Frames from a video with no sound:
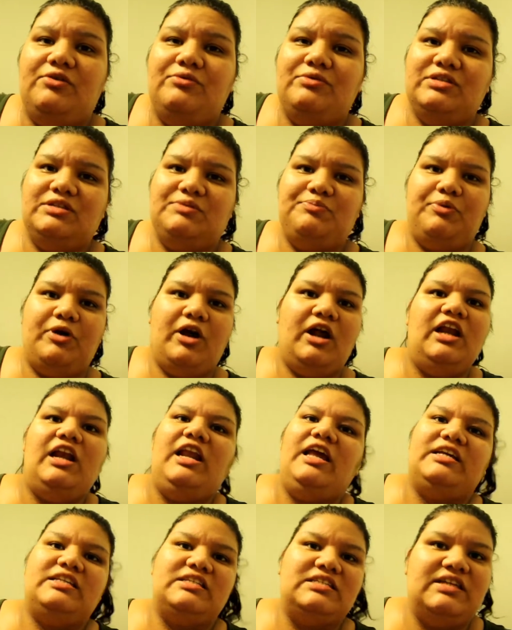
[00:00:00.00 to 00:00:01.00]
It was probably
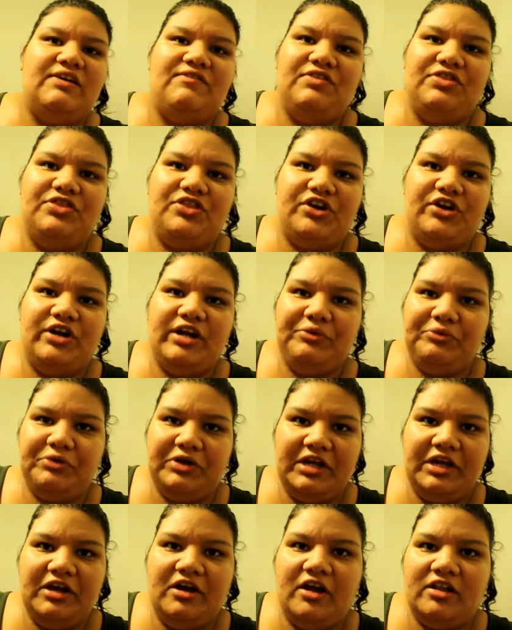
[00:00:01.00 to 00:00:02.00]
like 7:30
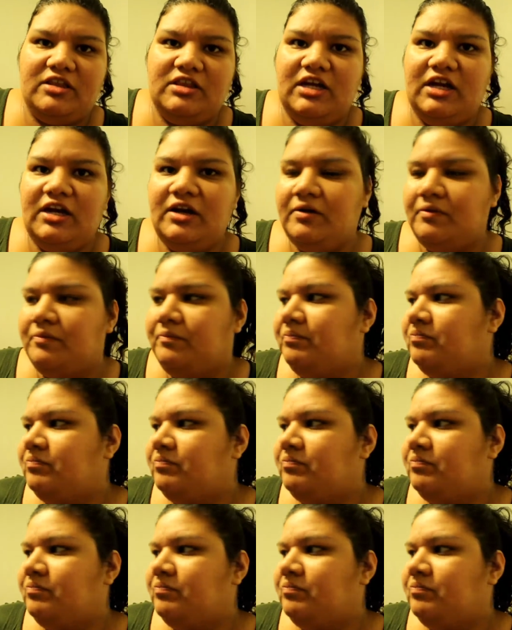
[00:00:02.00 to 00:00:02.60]
when he got there.